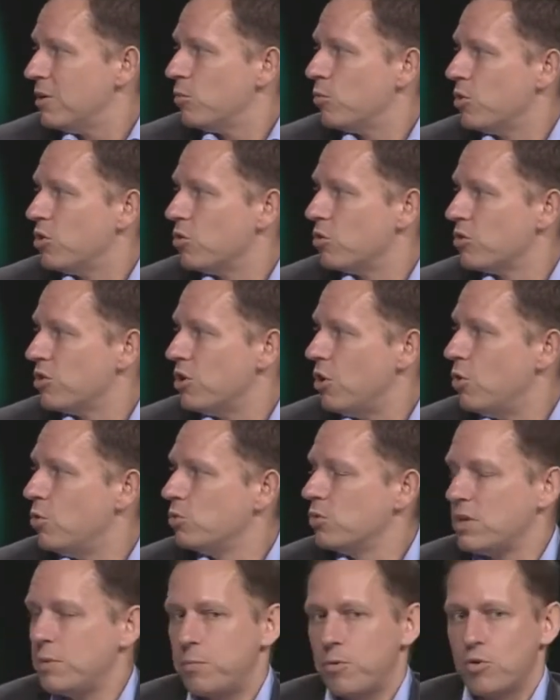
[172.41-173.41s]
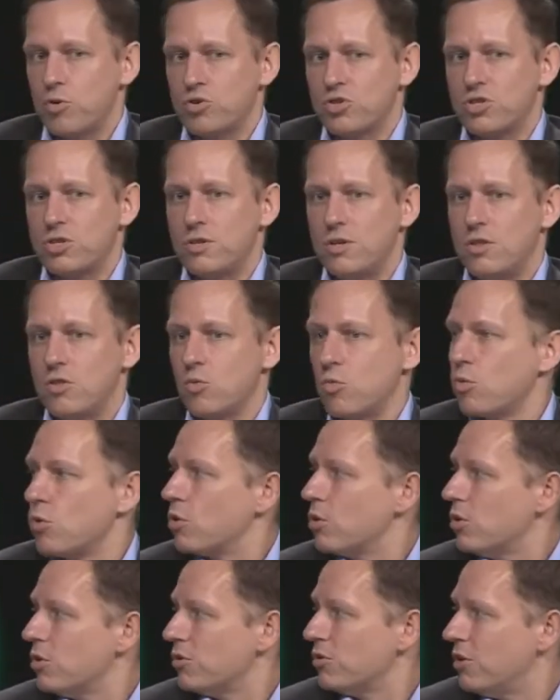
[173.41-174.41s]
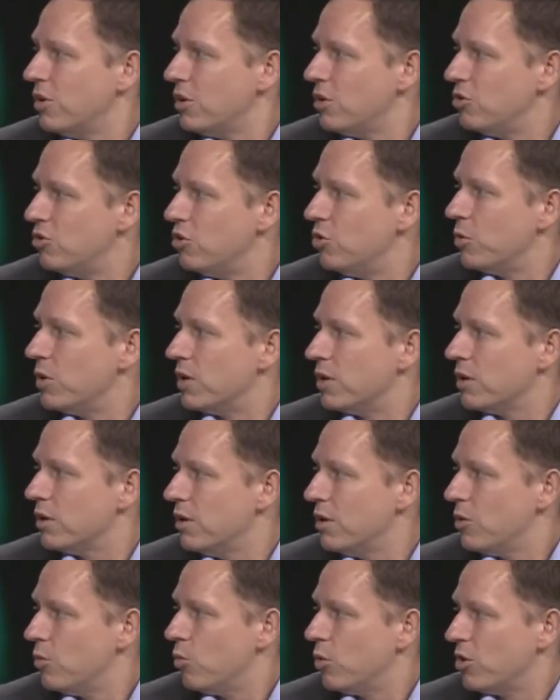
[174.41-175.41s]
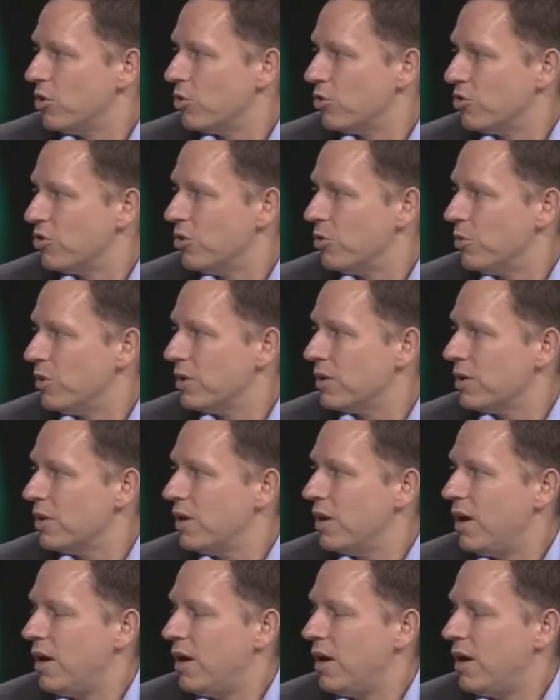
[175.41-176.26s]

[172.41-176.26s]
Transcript: where you're the only person in the world doing what you're doing.